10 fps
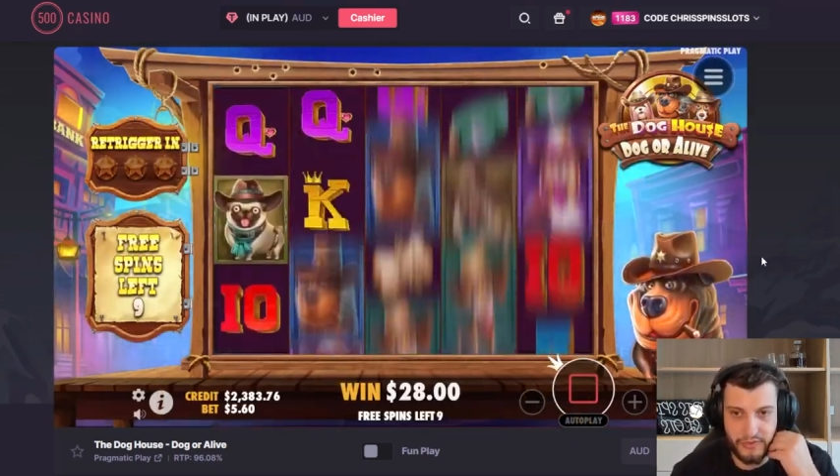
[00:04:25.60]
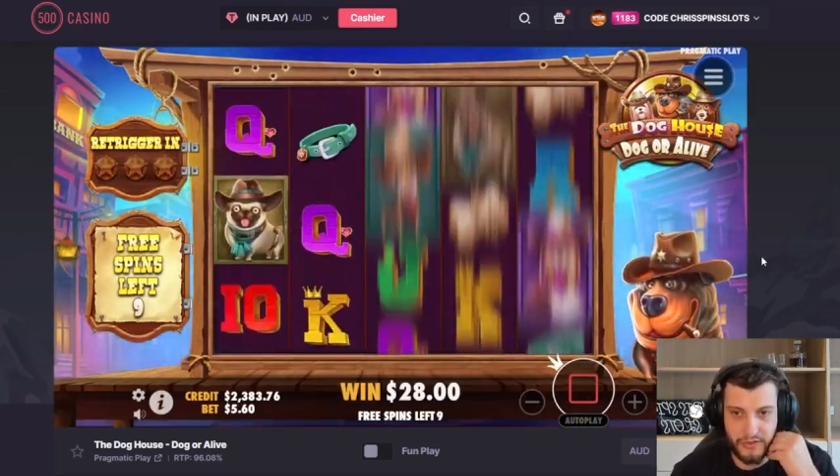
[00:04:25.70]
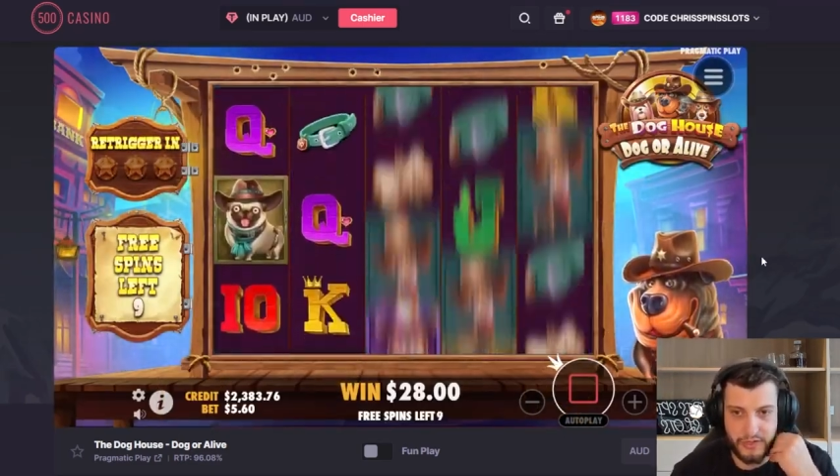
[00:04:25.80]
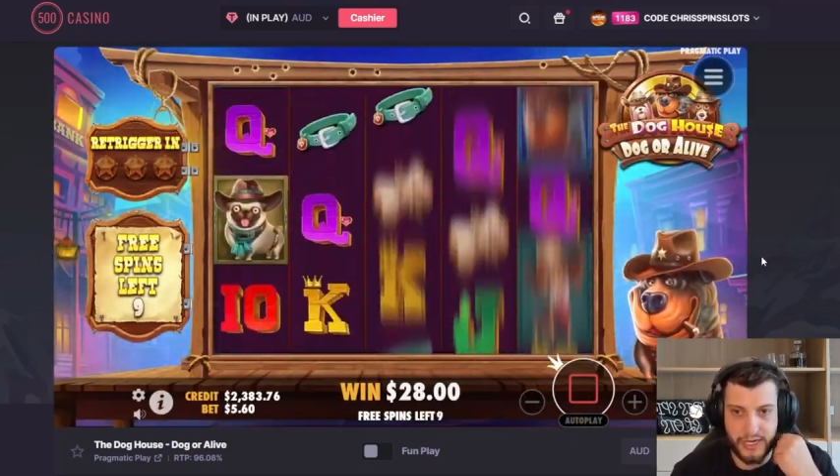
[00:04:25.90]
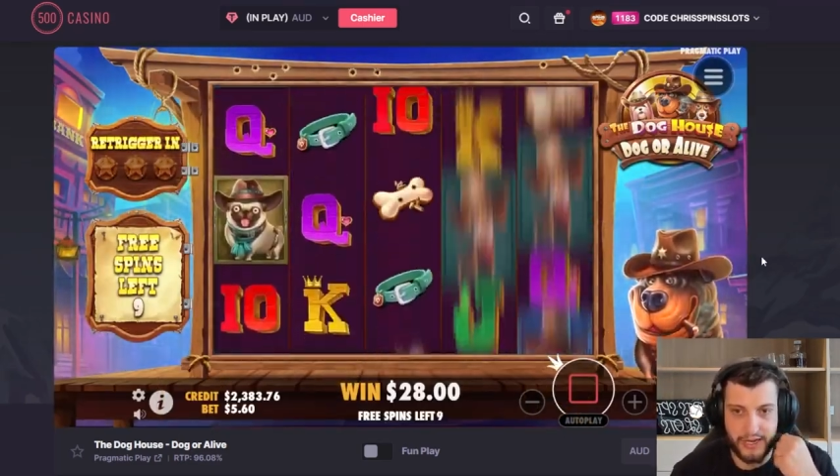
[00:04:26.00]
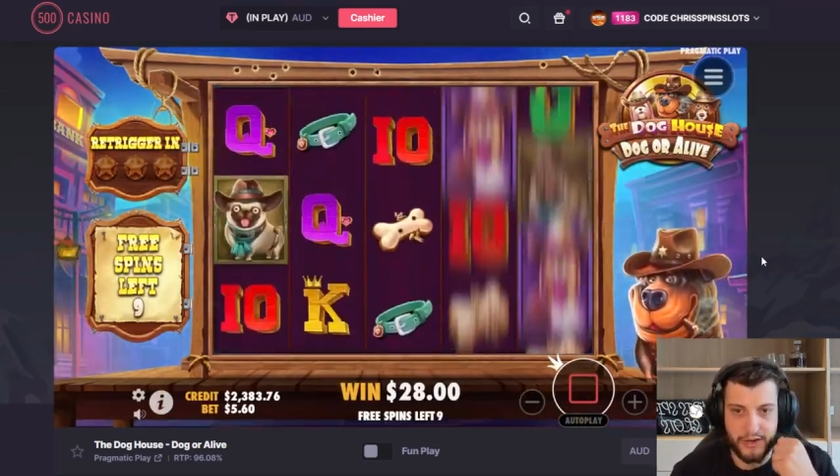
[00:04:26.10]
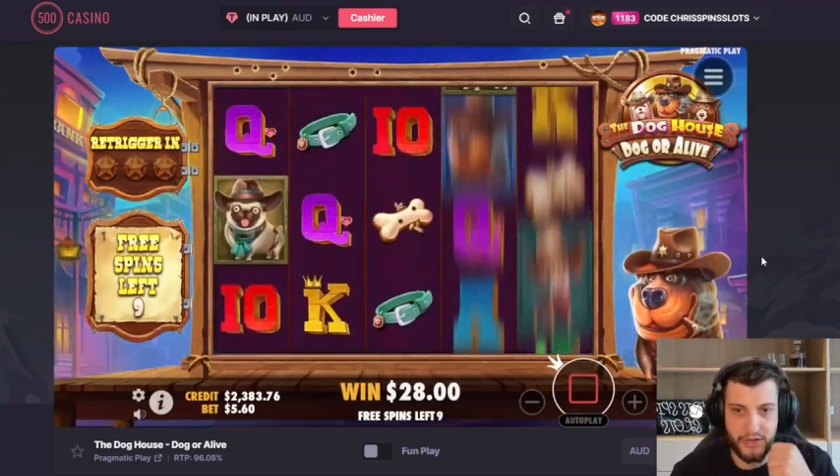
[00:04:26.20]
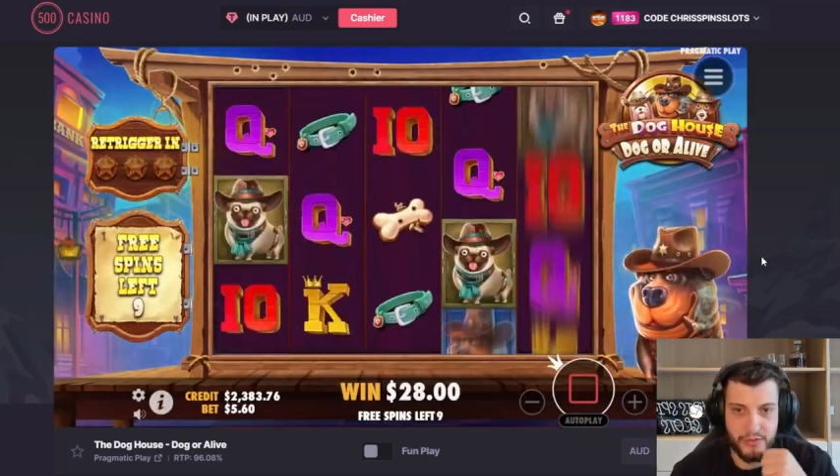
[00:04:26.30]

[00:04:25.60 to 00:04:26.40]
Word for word: Okay, early